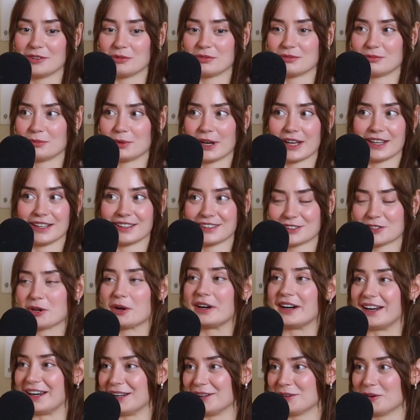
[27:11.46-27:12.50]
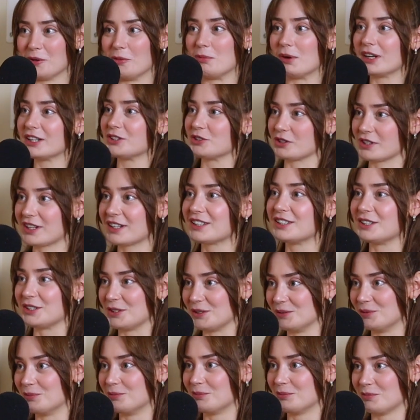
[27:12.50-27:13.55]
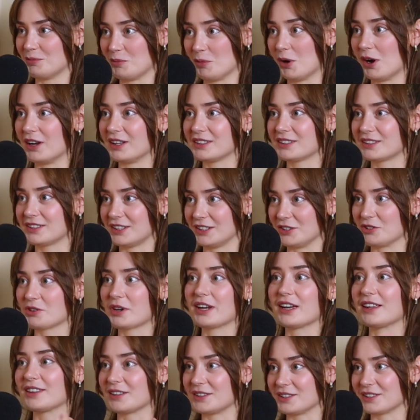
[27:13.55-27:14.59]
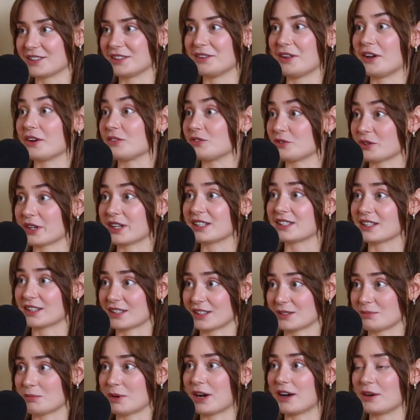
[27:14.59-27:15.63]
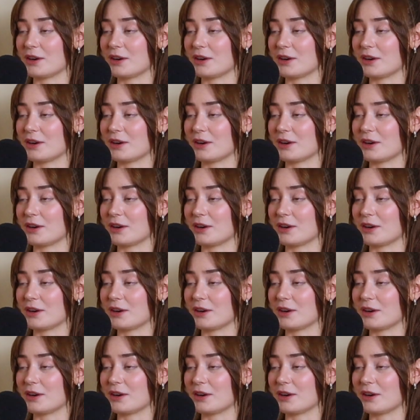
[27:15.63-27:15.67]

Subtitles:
what drink do you want to drink? There's a lot of drinks at this bar.